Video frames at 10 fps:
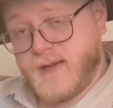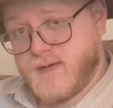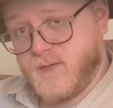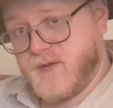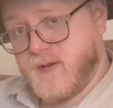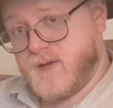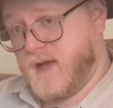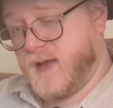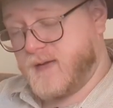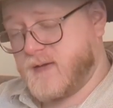find some
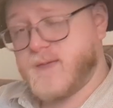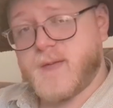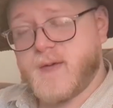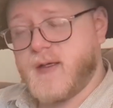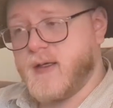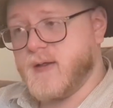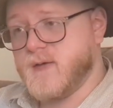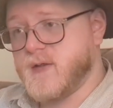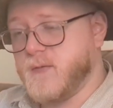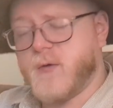success
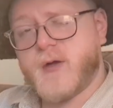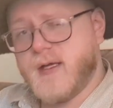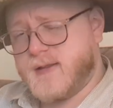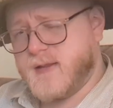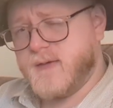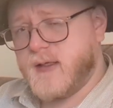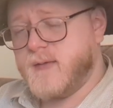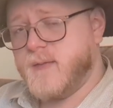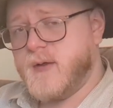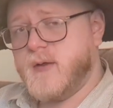and some creativity,
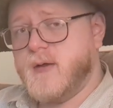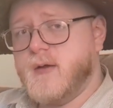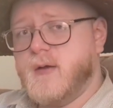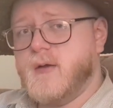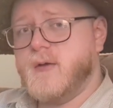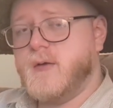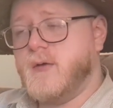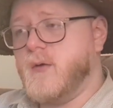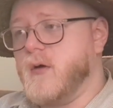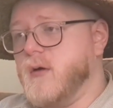
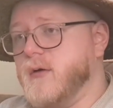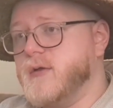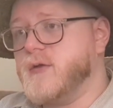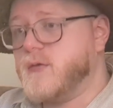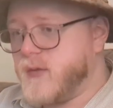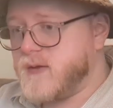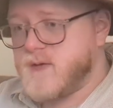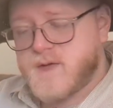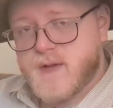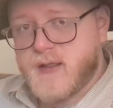who are
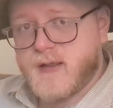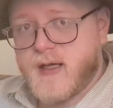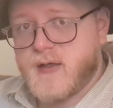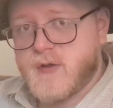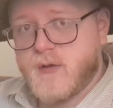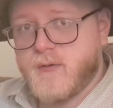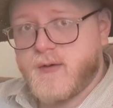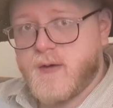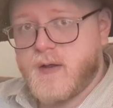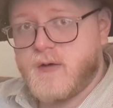humans engaging
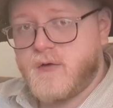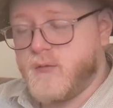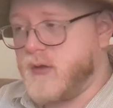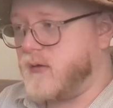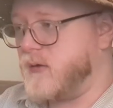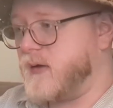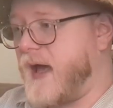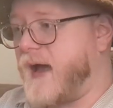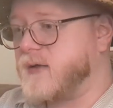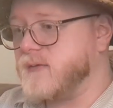with a human
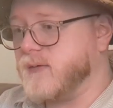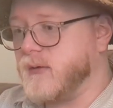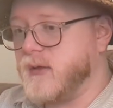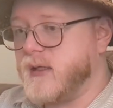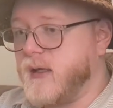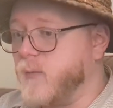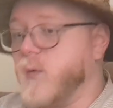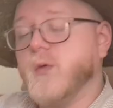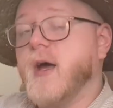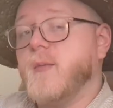act of learning, and
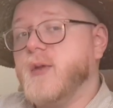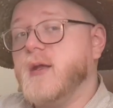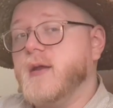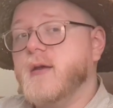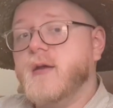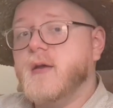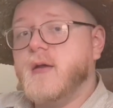we will not be